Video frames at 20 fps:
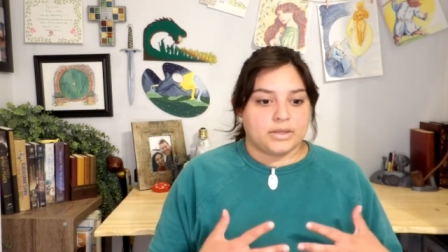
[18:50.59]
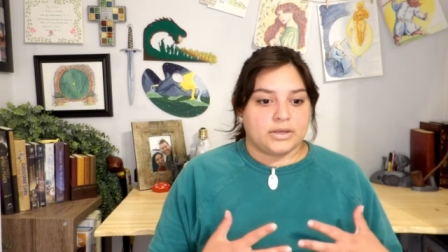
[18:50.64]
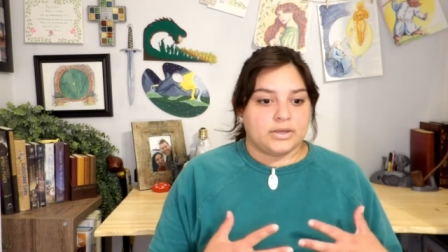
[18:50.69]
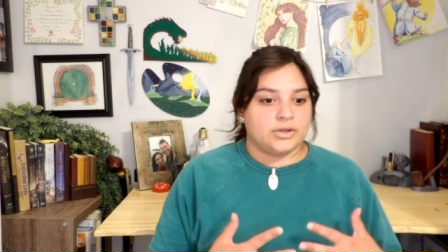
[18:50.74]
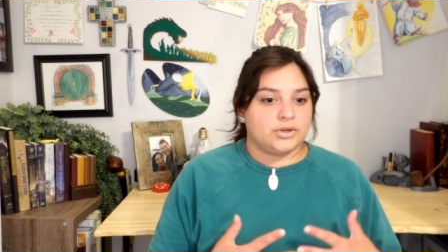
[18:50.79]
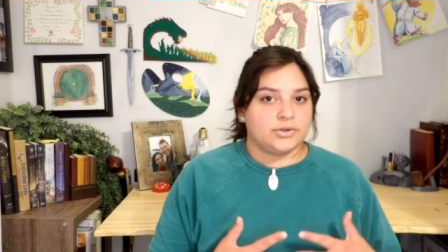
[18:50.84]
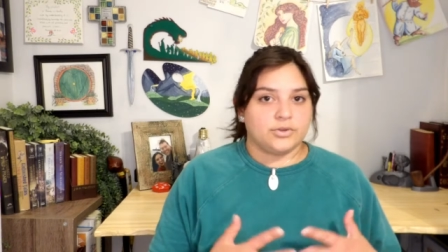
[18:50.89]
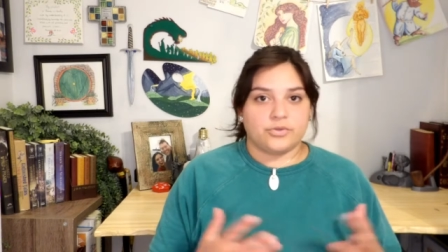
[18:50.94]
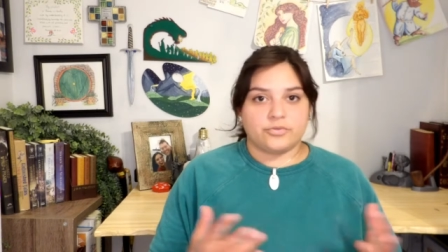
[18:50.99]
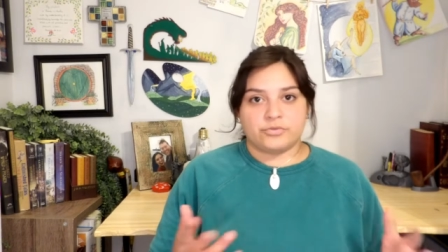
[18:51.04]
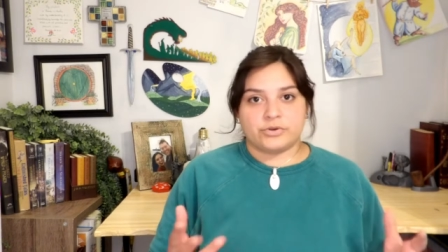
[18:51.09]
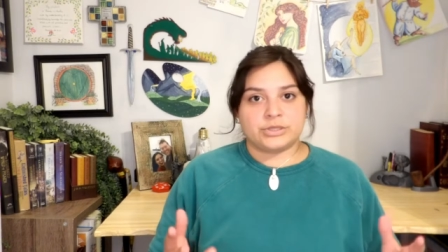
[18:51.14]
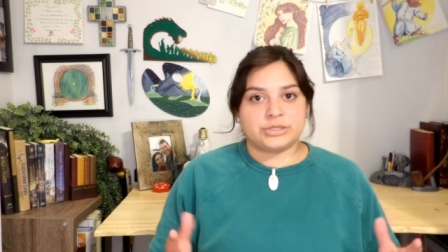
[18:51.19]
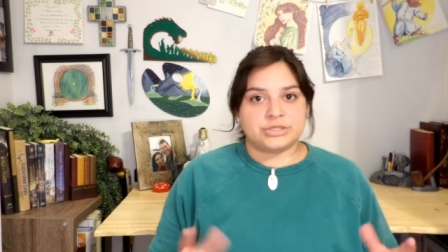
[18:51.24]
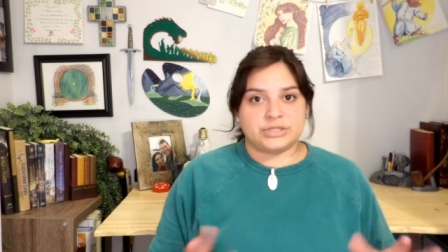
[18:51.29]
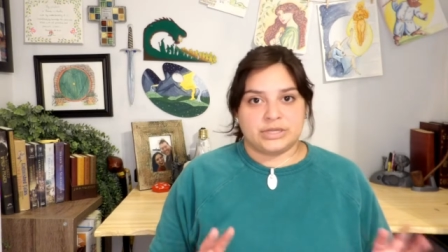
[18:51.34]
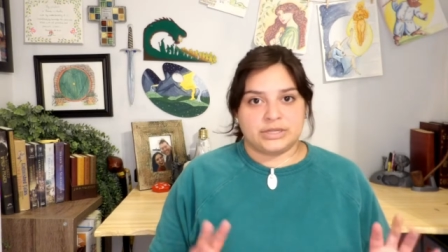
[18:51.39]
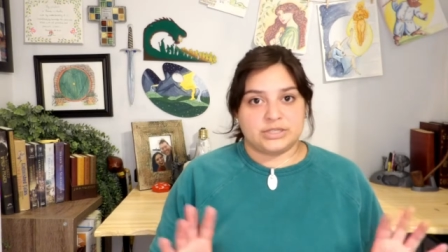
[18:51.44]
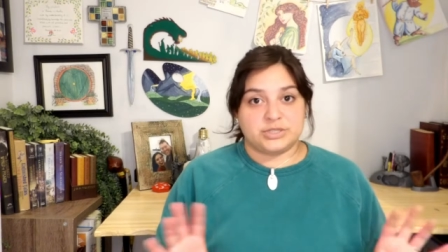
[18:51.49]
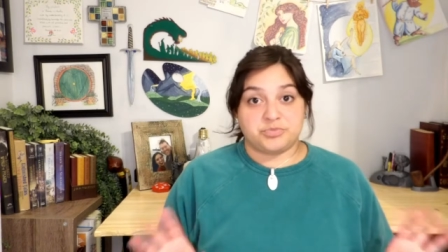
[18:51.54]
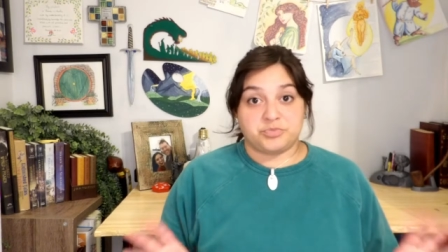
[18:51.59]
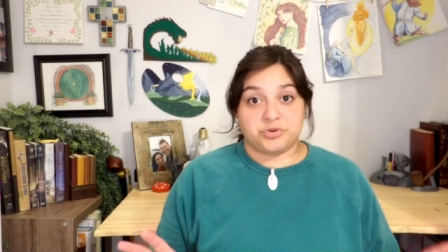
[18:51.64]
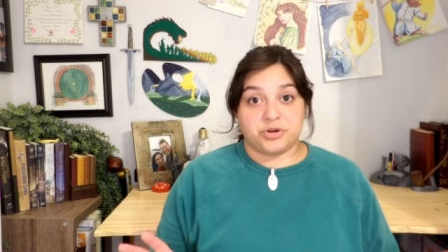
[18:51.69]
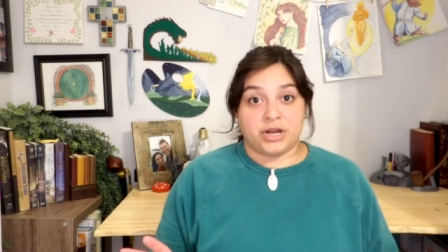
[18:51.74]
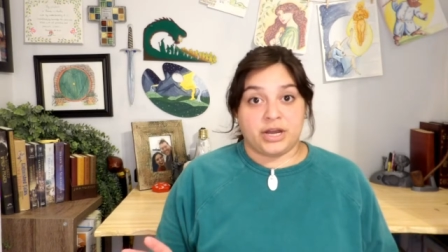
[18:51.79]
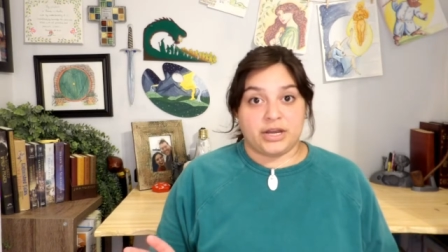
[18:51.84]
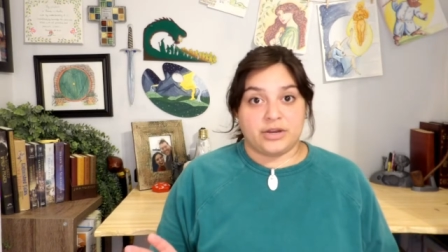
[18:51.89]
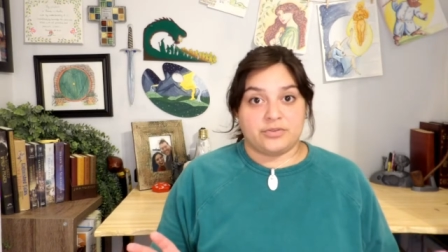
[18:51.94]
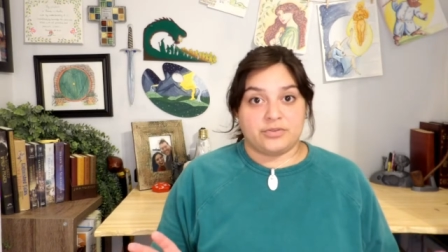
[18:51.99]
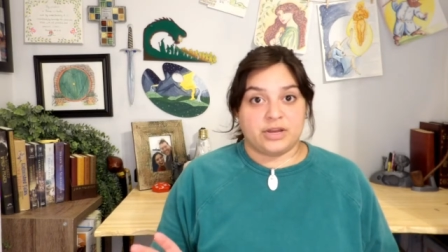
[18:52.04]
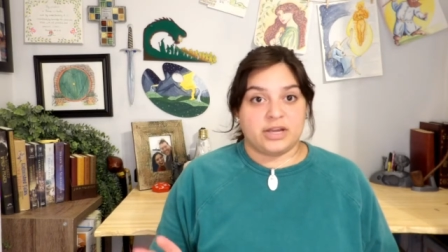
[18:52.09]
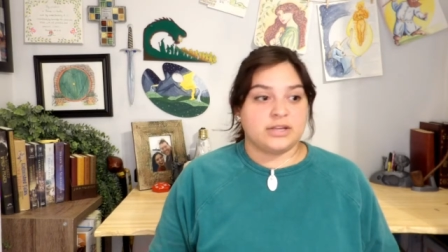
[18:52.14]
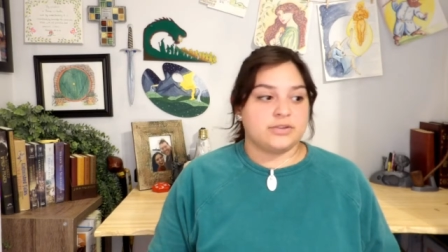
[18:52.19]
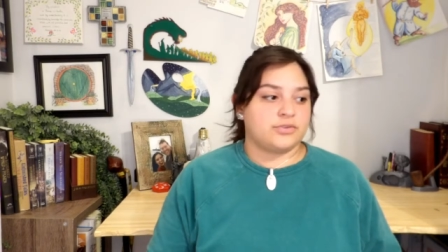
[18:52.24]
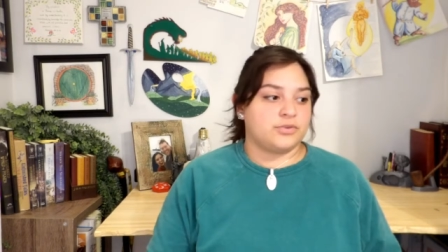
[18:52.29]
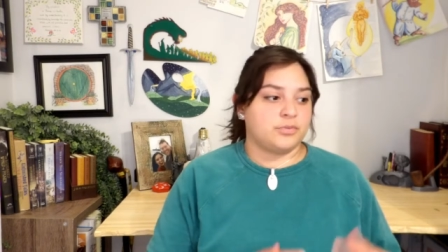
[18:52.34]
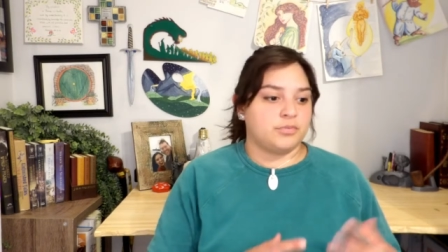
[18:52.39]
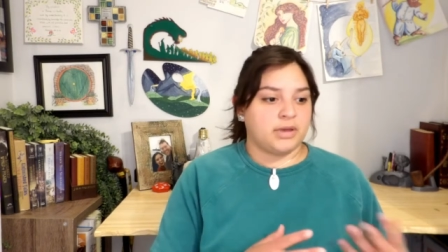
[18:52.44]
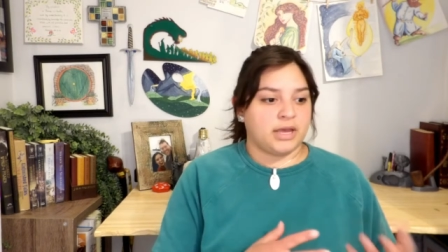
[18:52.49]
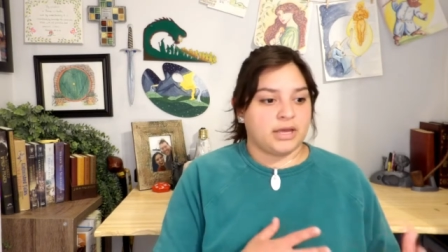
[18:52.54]
you know, the first sin is pride, right?
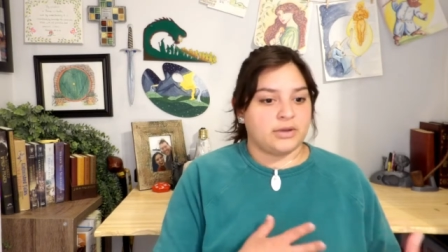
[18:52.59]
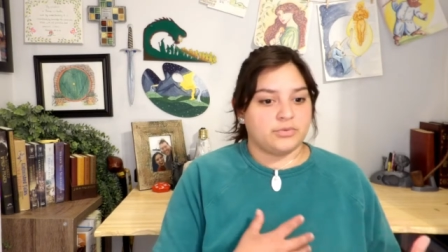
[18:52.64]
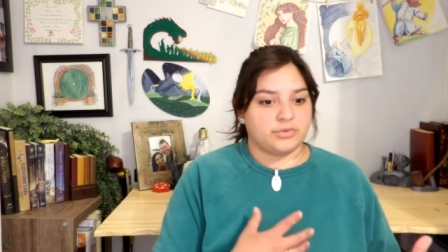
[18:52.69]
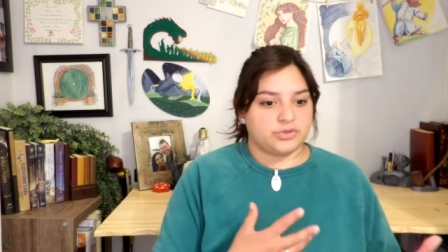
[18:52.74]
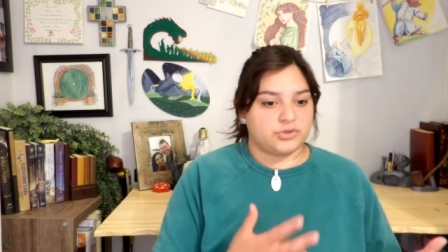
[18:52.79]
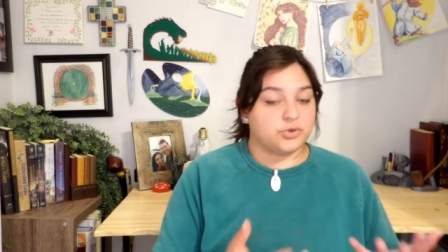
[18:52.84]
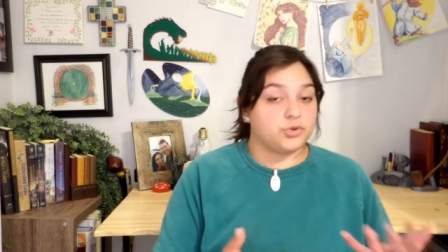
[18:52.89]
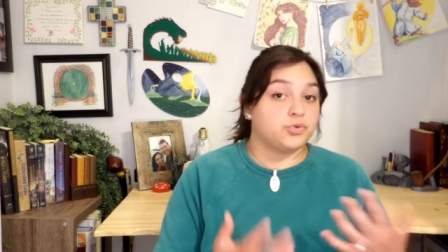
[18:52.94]
So man was